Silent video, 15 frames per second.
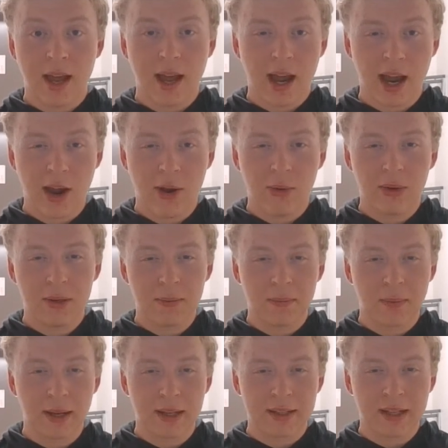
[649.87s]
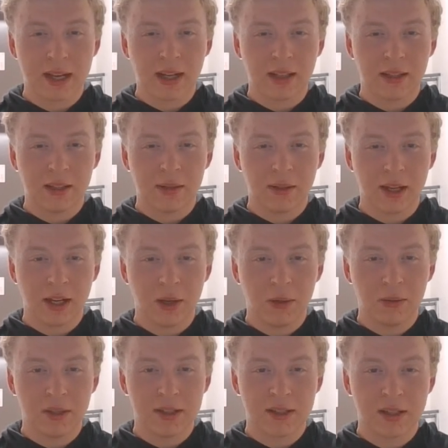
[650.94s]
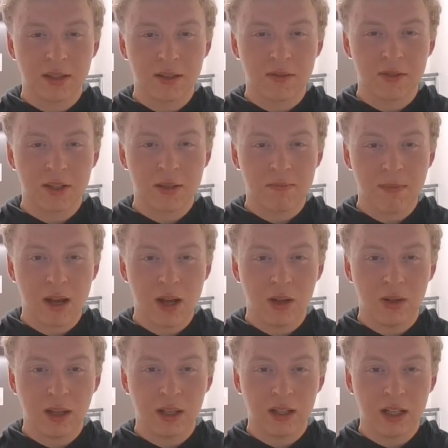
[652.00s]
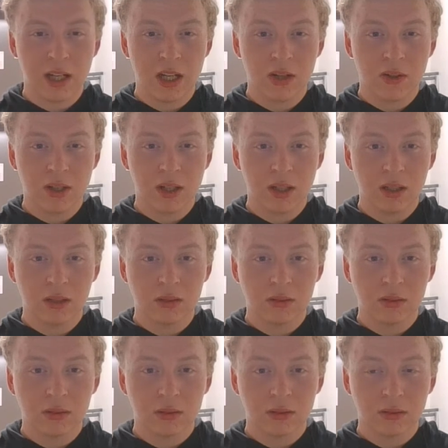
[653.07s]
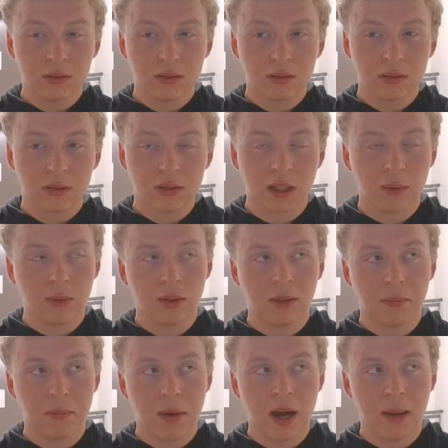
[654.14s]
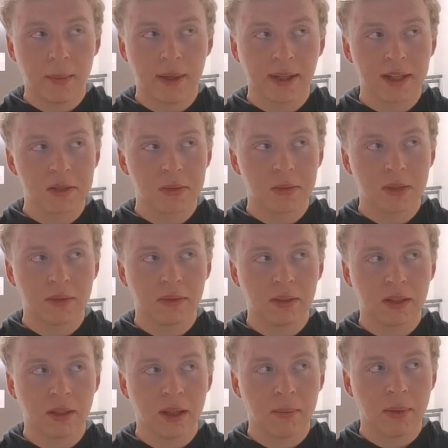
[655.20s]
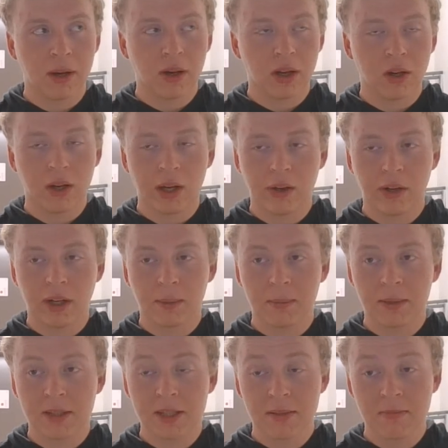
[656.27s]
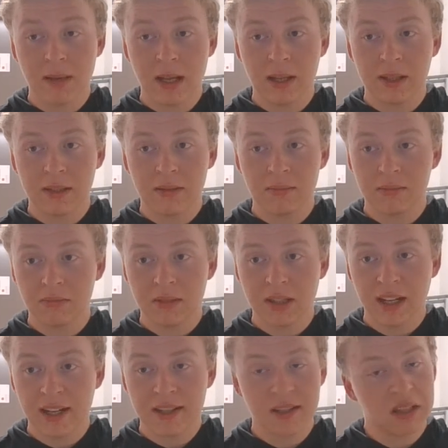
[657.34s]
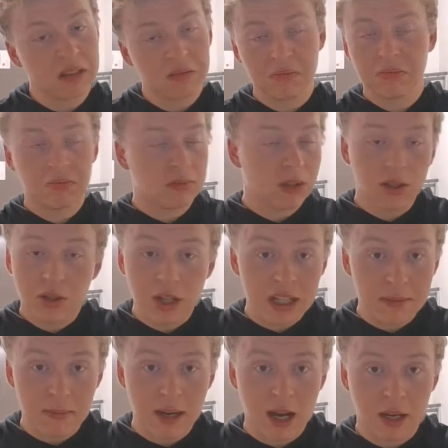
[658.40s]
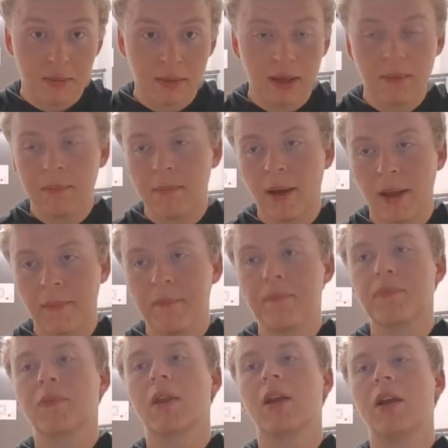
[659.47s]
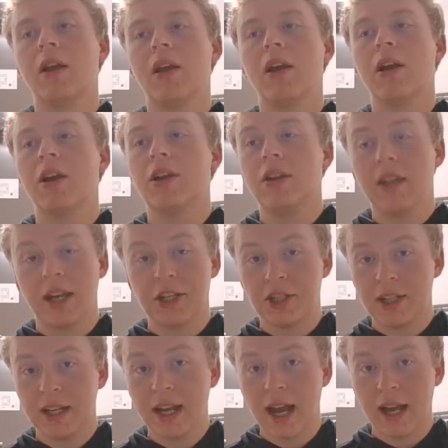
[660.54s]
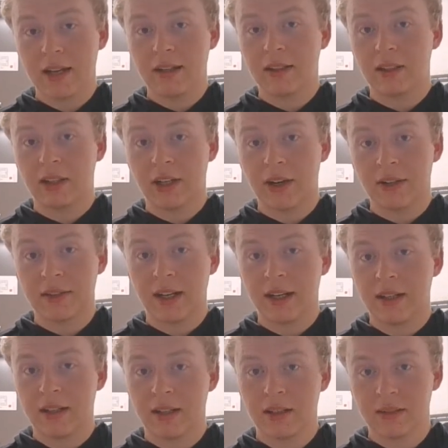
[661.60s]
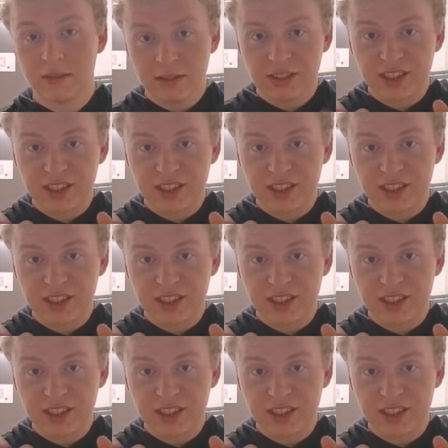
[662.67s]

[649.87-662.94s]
How it exactly killed his sense of smell and hearing? Okay, well, a bomb, I guess, would definitely impair your hearing, but smell and taste is beyond me. But yeah, she got a little irritated,